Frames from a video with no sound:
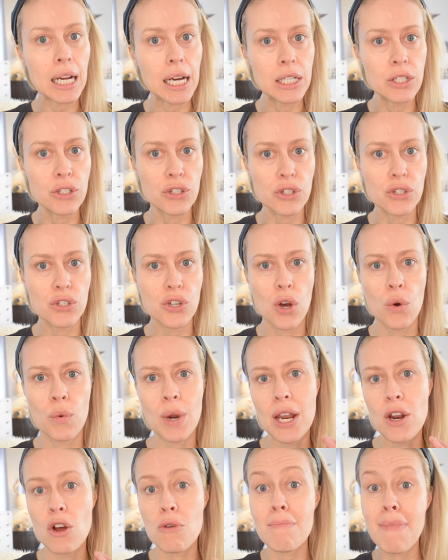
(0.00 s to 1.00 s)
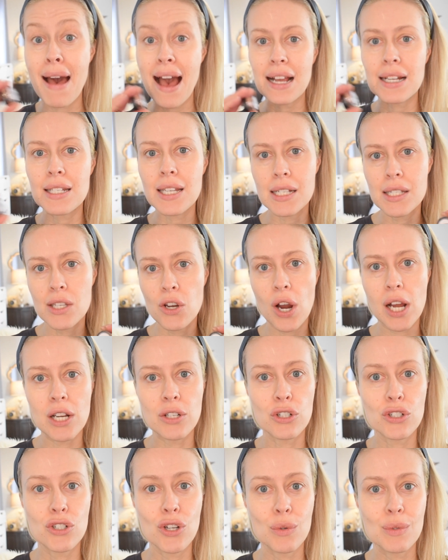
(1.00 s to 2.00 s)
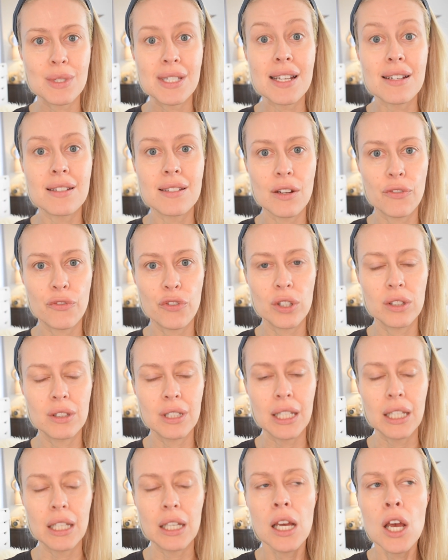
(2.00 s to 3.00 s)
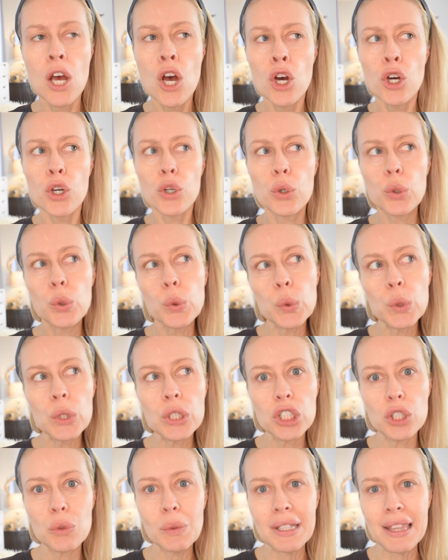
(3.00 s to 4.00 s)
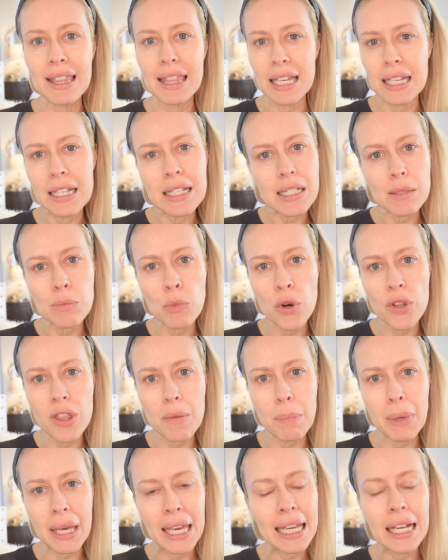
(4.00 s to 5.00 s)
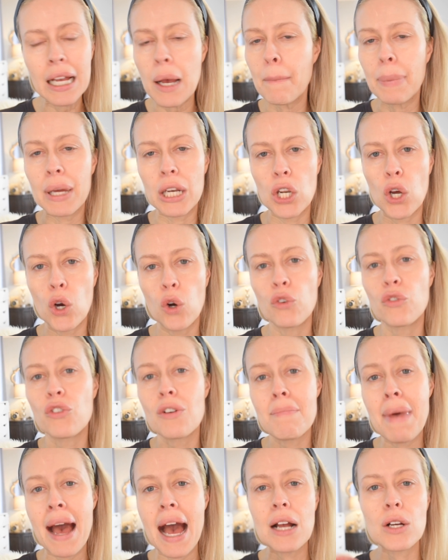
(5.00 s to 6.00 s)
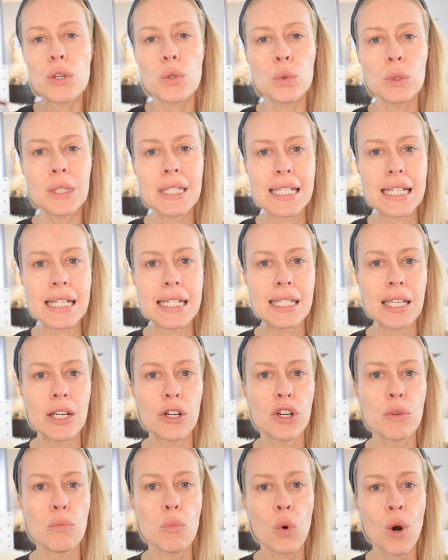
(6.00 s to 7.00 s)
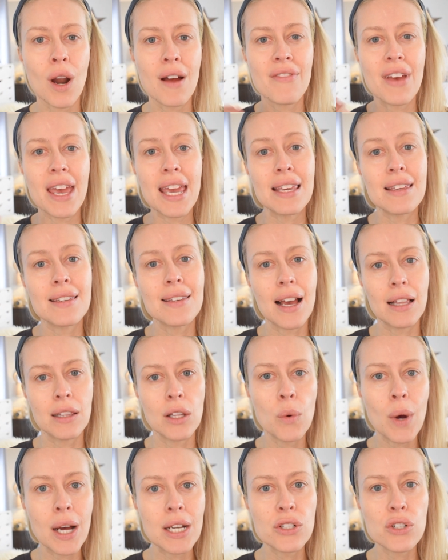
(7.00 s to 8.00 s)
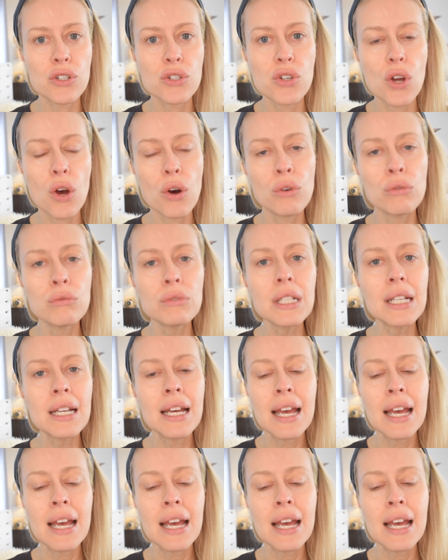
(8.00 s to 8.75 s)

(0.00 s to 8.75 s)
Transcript: undertone. I know MAC does their undertones differently. Cool, you would think is more the pink, but no, for MAC, Cool is considered more of a yellow undertone,